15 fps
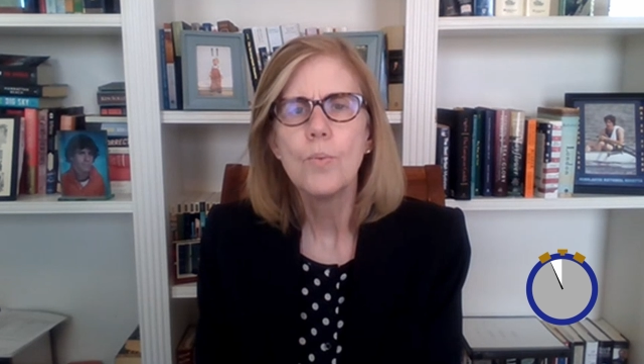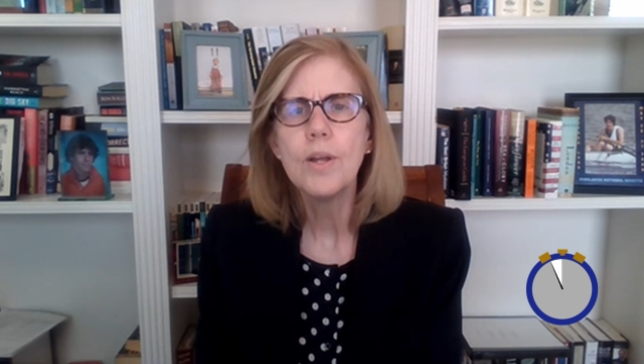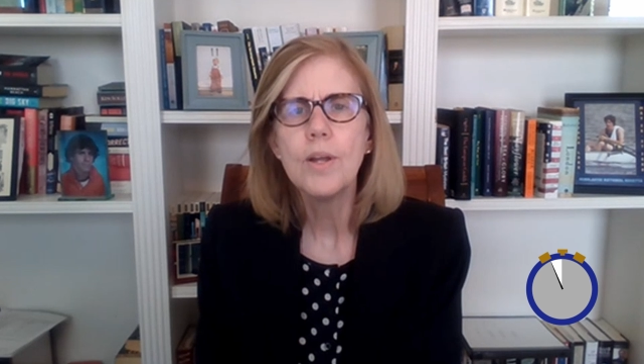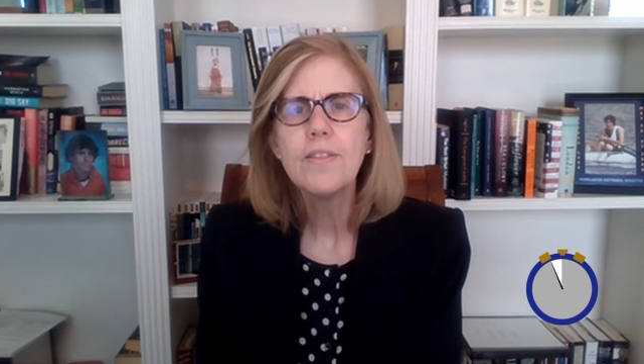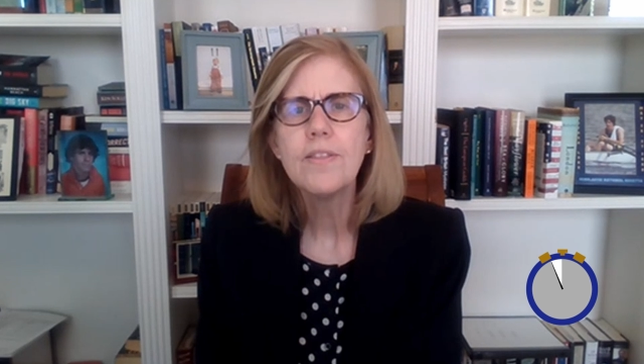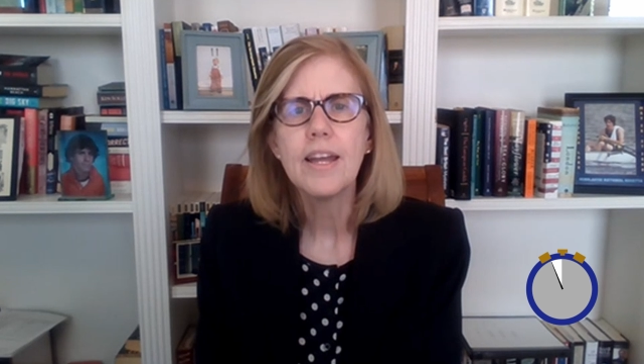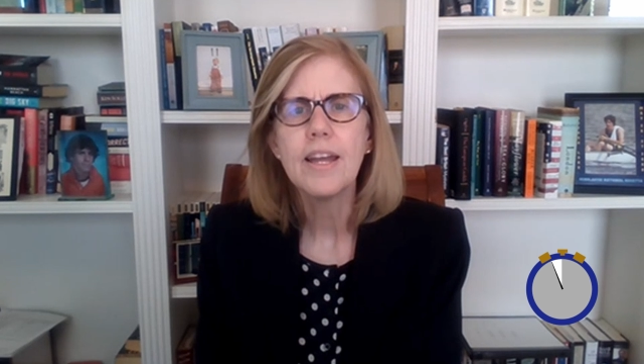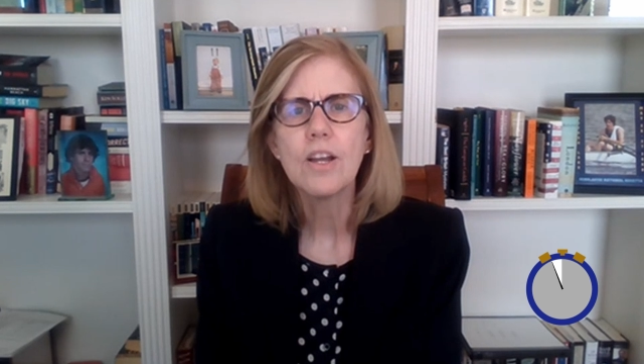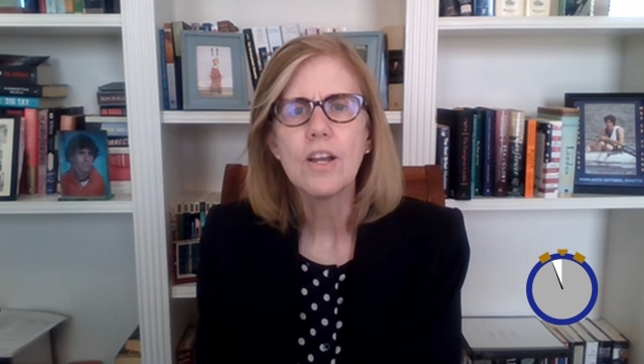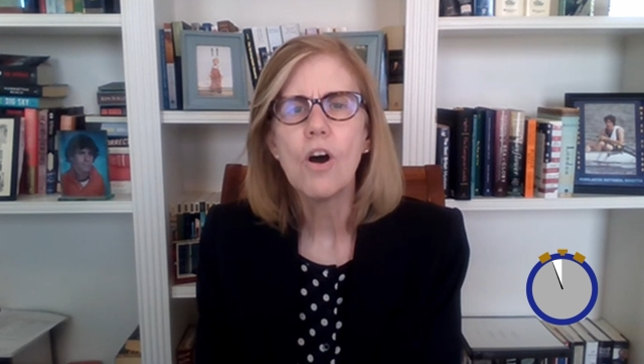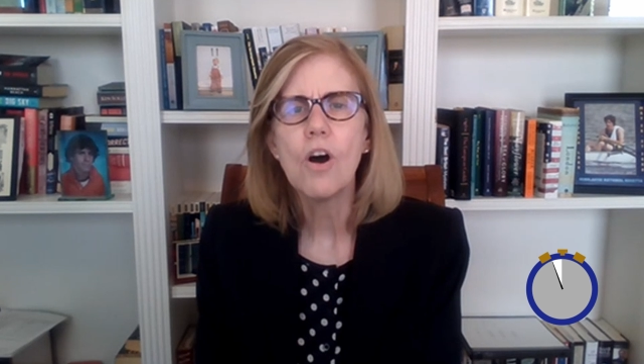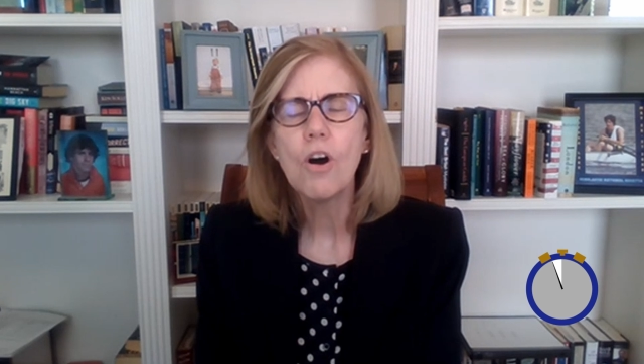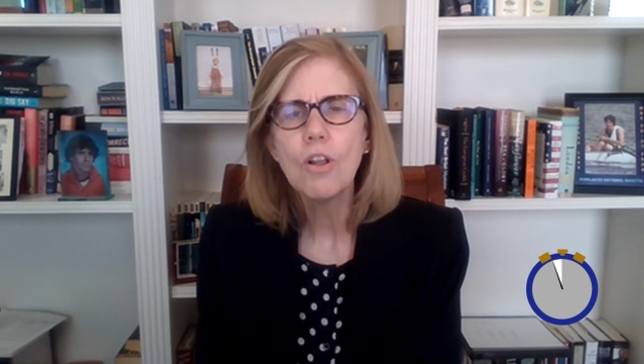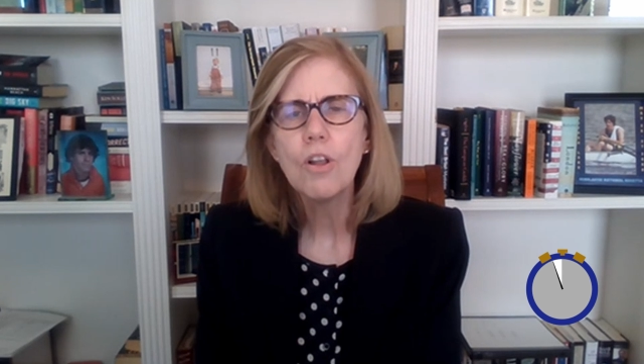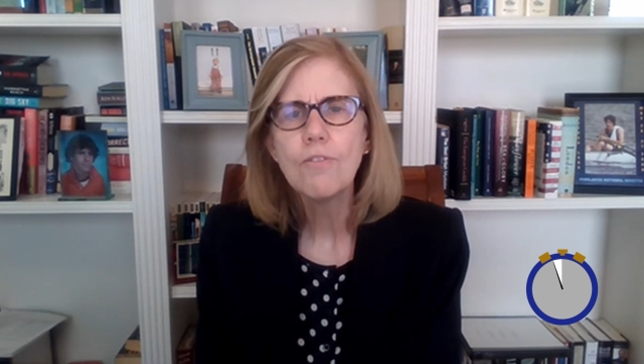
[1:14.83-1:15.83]
We thank
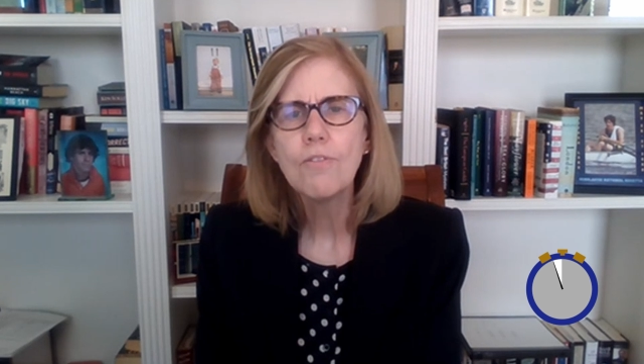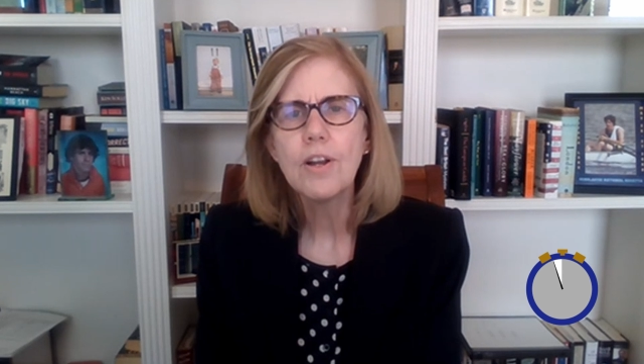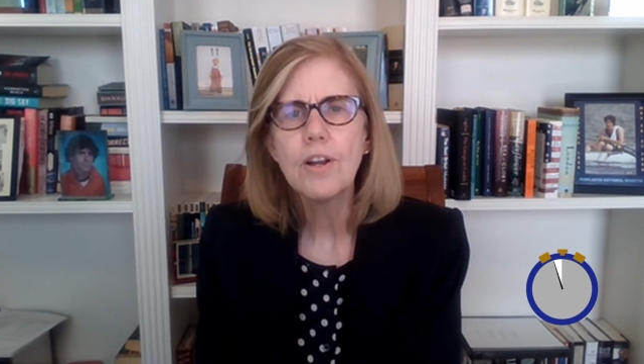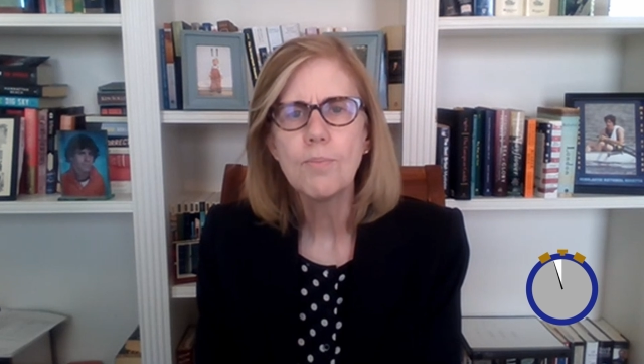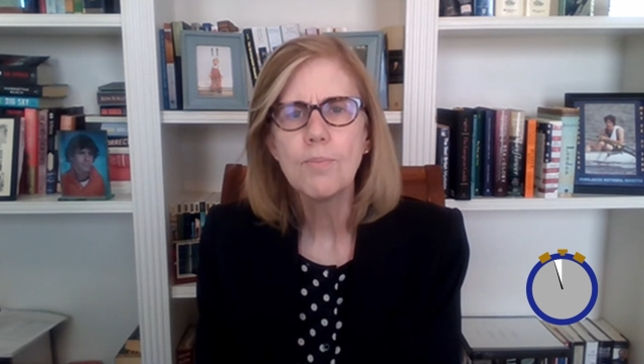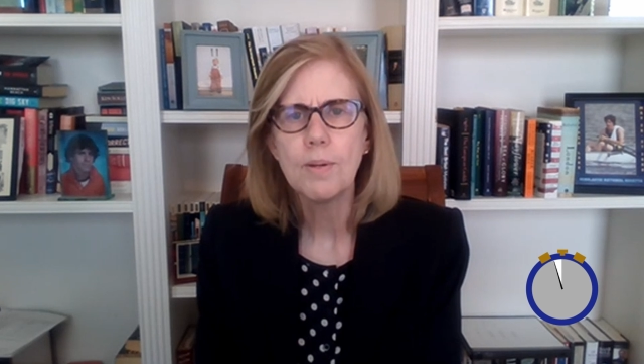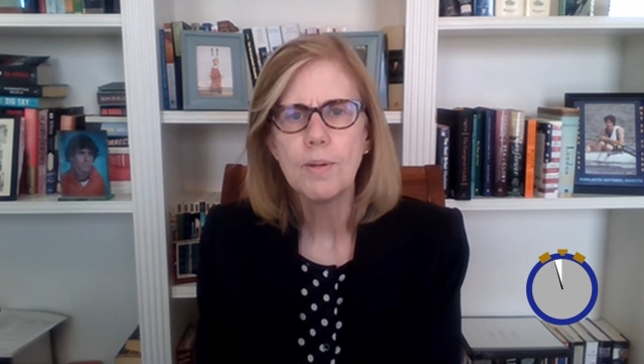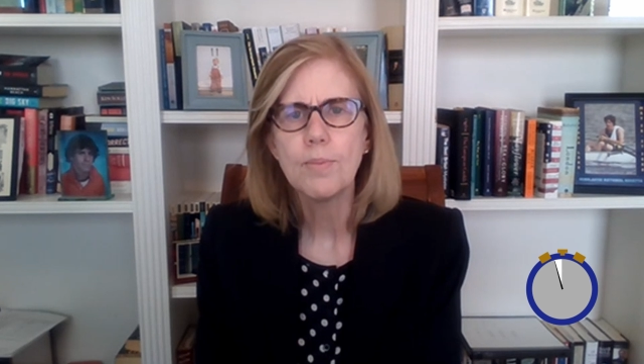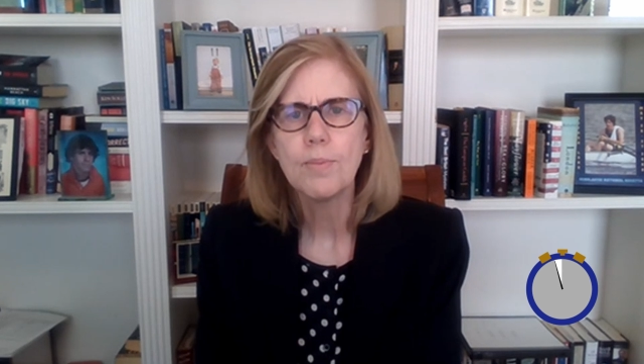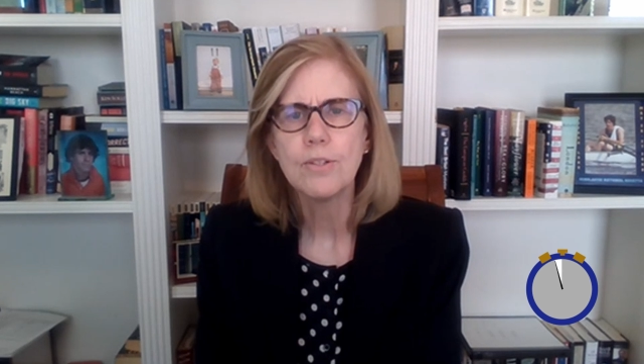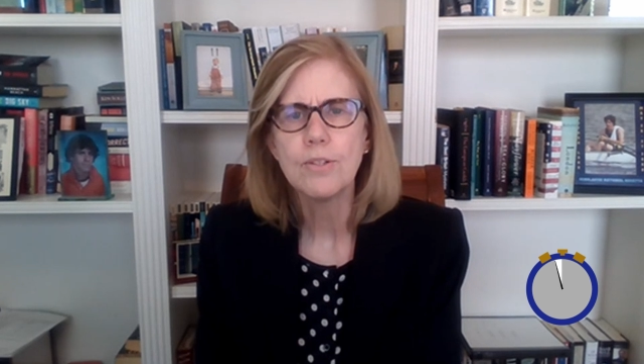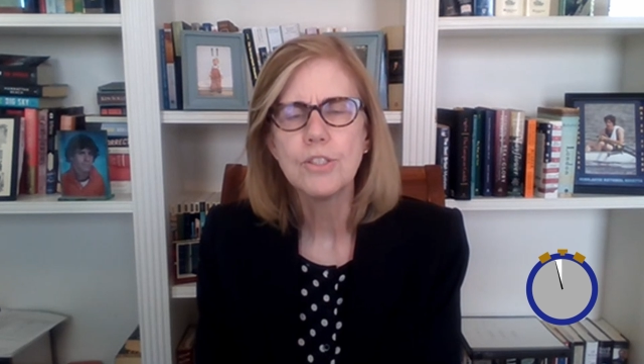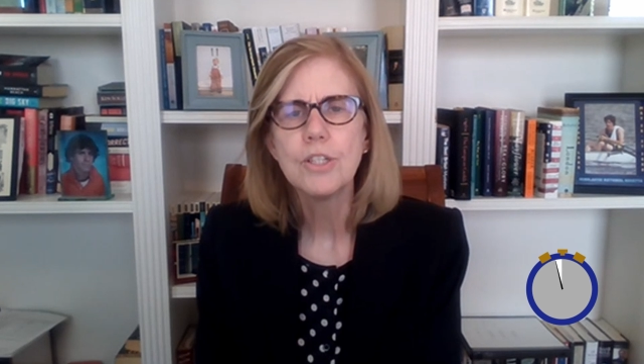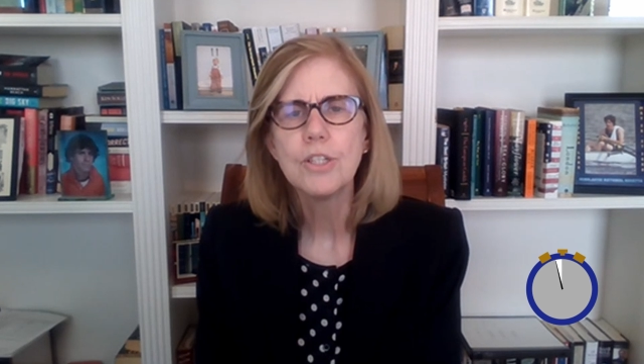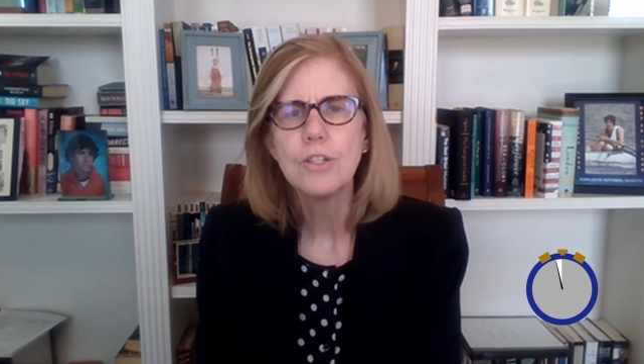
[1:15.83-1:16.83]
all of our
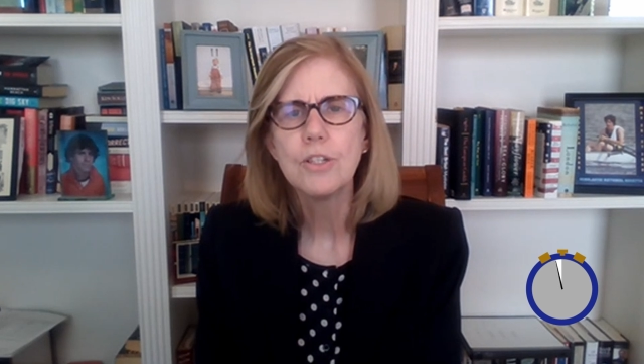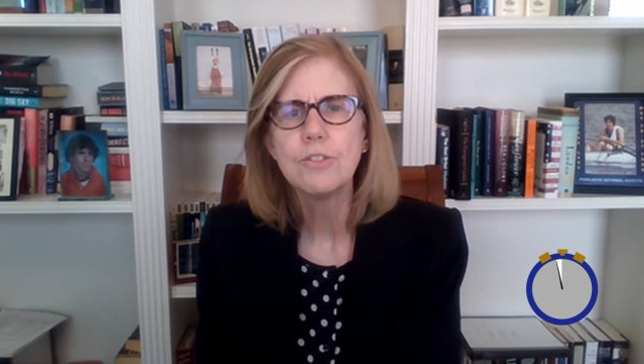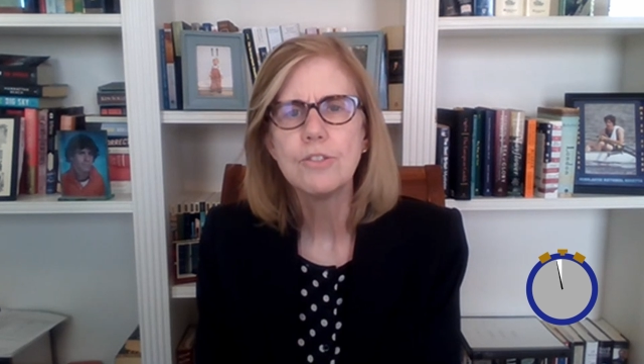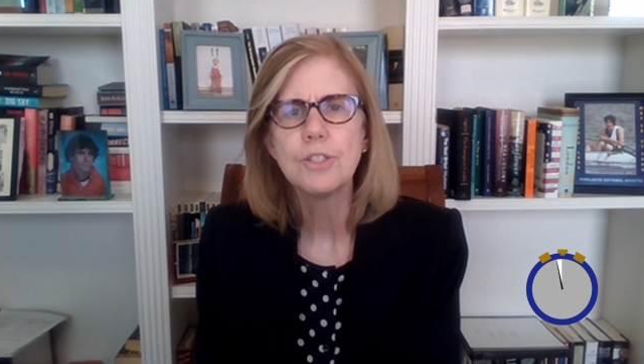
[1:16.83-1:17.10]
members